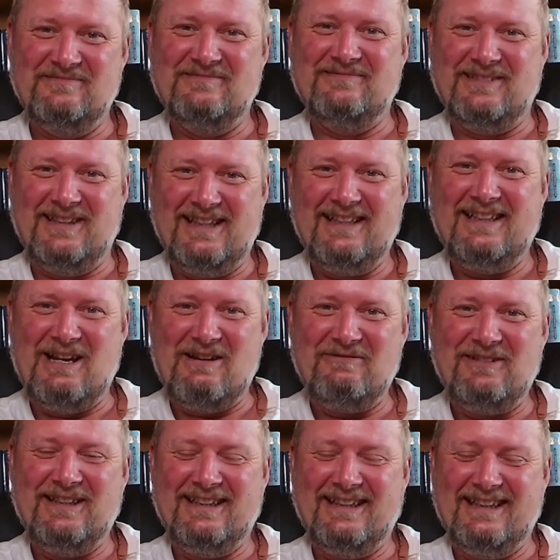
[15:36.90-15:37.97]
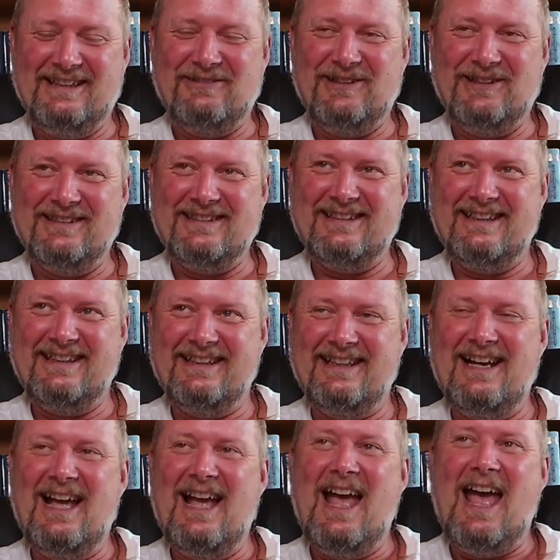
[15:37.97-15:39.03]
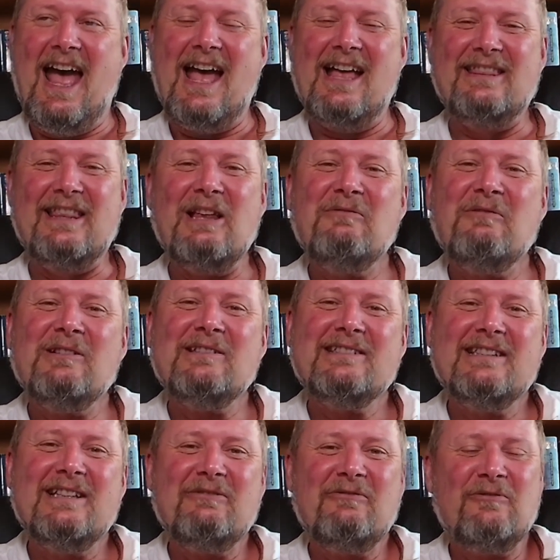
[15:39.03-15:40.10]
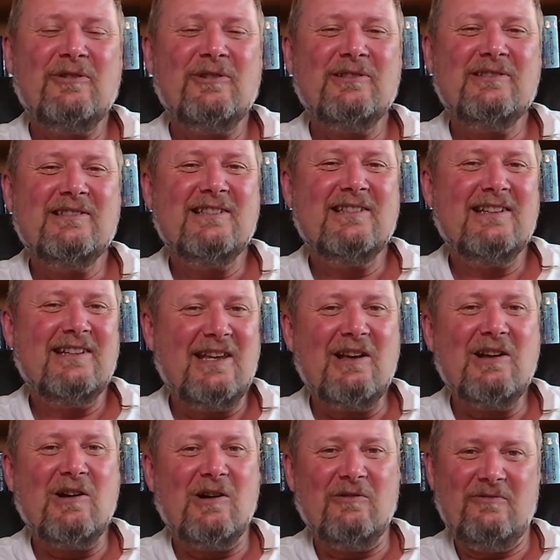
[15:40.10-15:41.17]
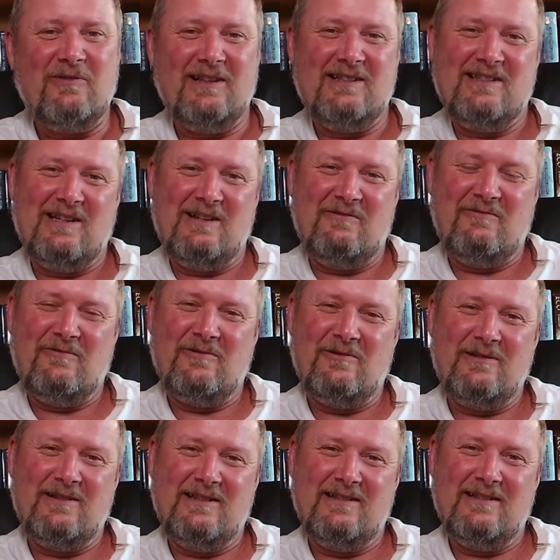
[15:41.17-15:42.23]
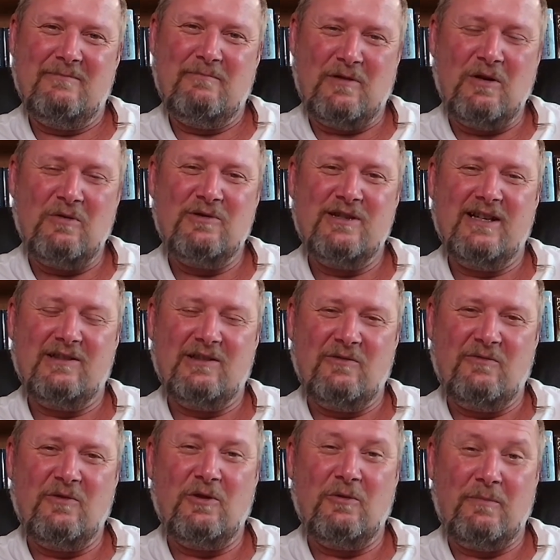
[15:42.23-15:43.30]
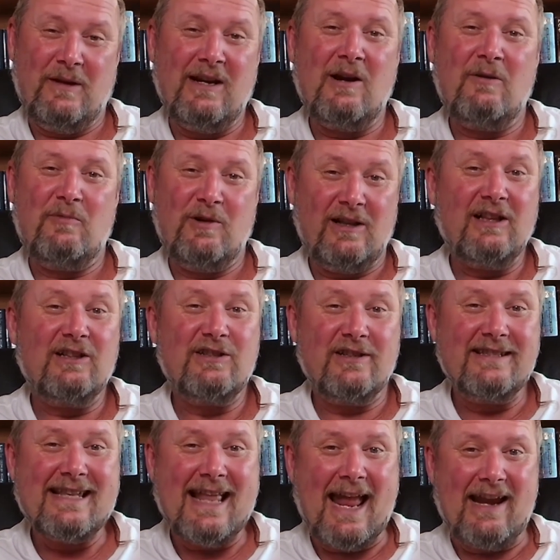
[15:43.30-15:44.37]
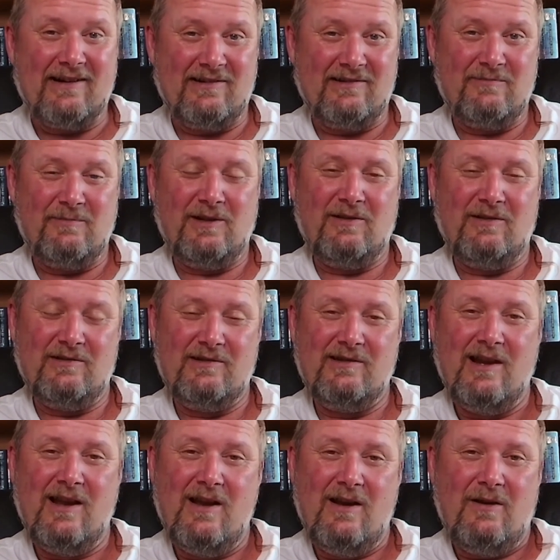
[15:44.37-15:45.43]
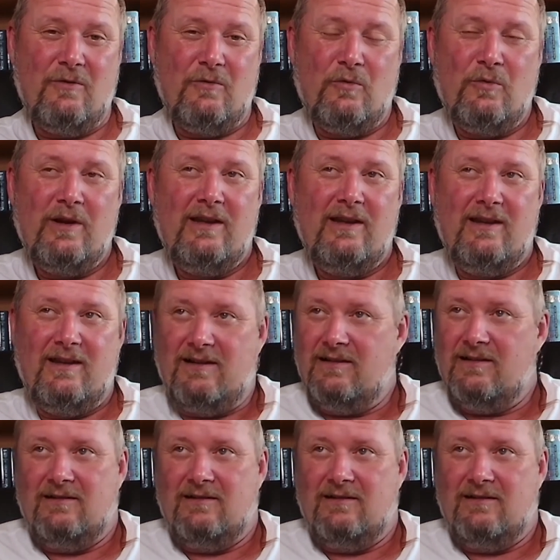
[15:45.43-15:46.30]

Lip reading: Yeah, definitely it was, yeah. And that was the first kick-off, let's say, for the project of European Arboricultural Standards, because we